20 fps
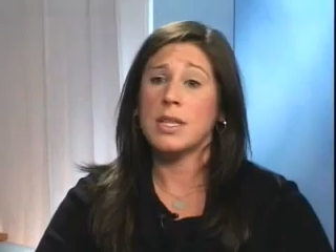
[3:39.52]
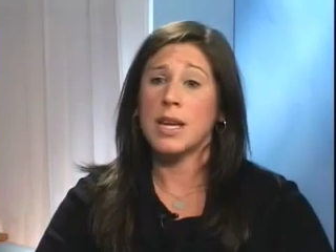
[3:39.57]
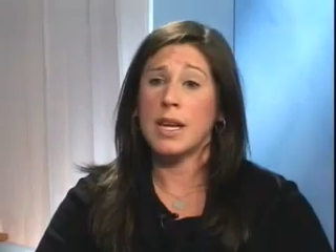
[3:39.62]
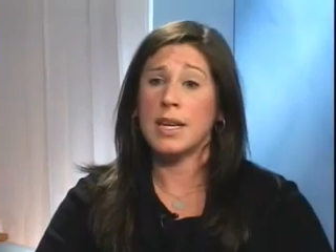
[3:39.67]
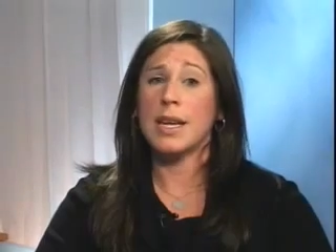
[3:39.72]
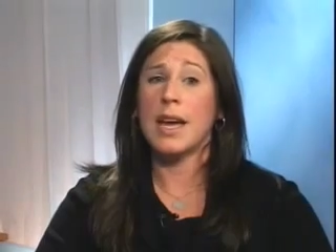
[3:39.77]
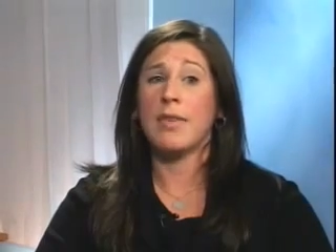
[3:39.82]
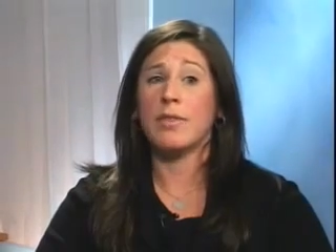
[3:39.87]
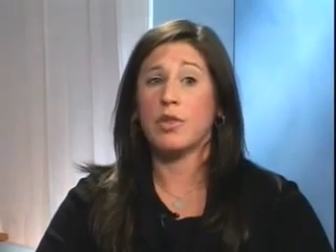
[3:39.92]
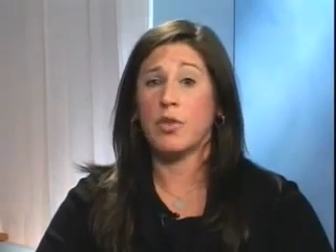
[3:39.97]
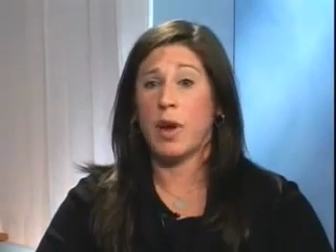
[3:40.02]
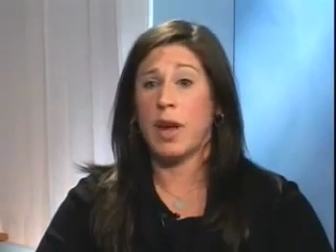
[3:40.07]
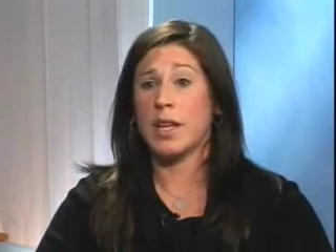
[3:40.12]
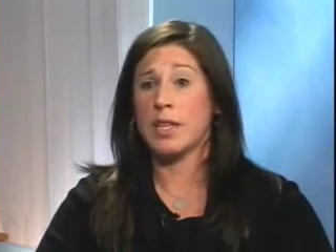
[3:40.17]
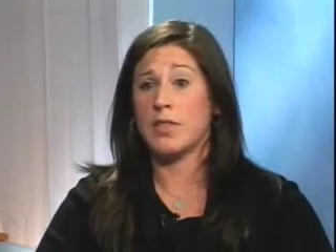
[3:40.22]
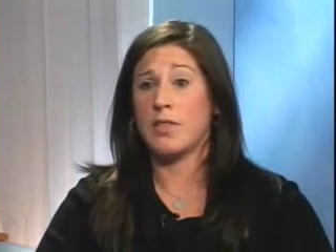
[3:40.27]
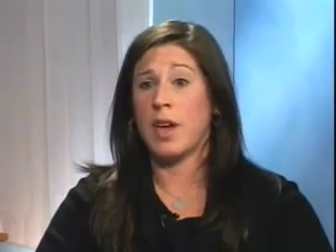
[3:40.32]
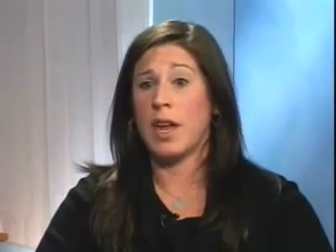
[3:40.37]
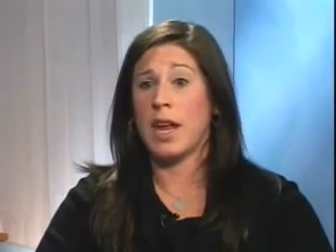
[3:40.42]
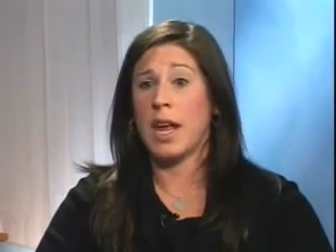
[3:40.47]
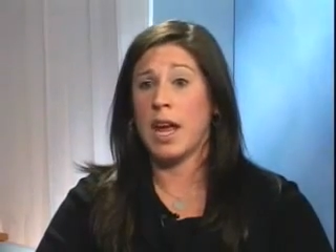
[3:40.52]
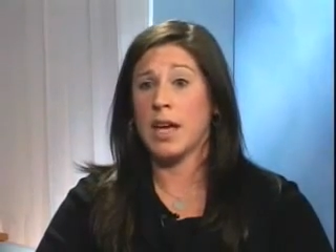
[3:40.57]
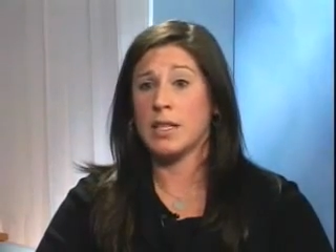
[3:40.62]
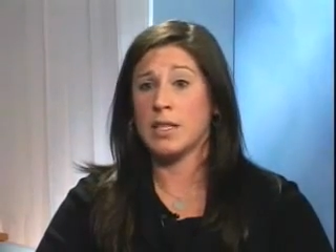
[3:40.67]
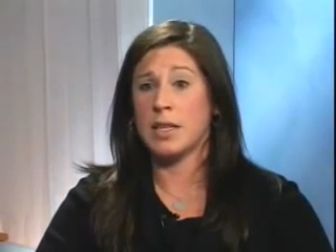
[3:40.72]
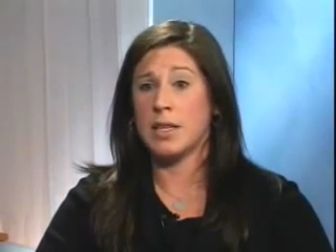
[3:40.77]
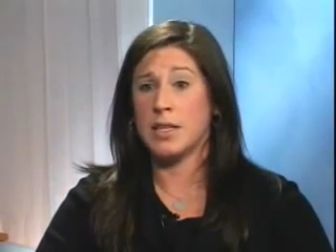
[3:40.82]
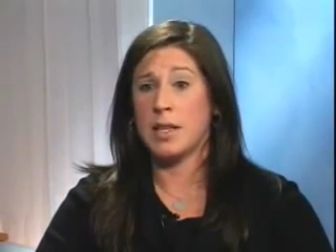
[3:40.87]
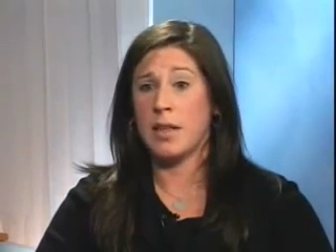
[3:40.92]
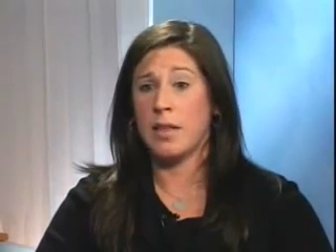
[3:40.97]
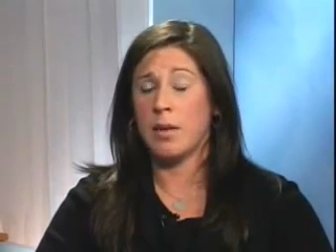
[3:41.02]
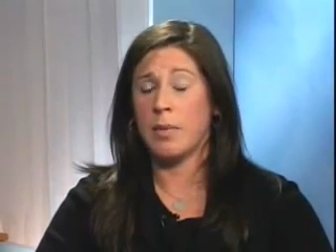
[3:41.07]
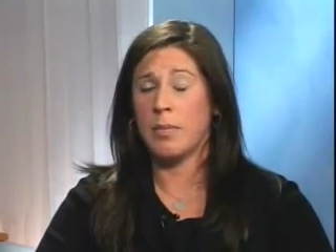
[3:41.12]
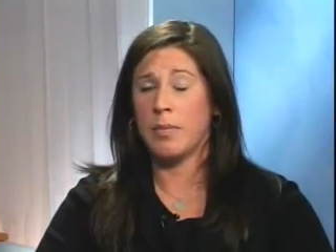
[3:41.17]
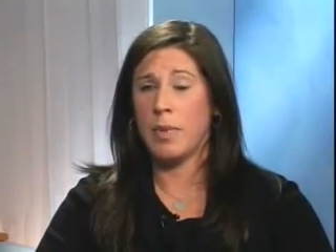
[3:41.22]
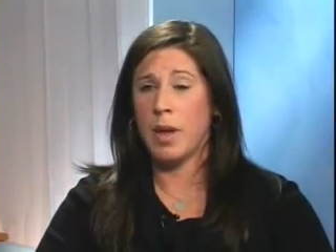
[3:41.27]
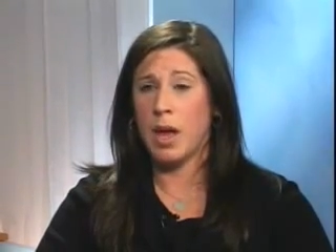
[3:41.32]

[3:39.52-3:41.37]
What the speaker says: tend to have trans fatty acids in them,